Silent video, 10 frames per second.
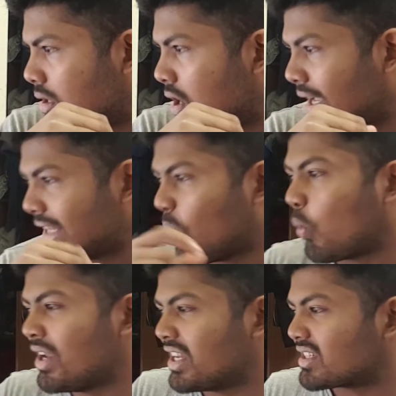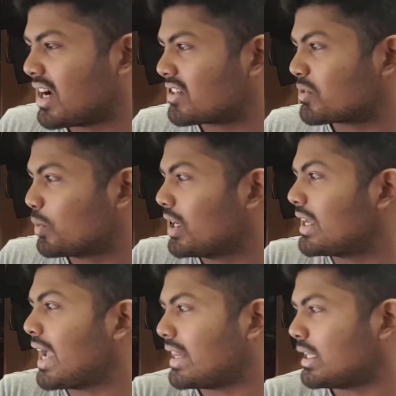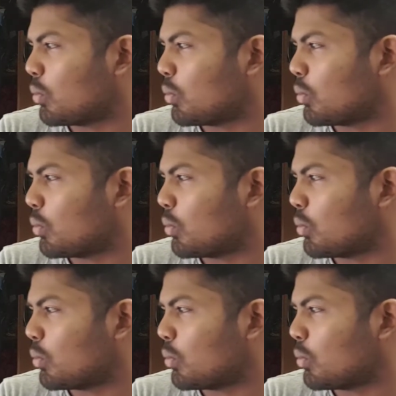Okay, the wind just started swirling and then,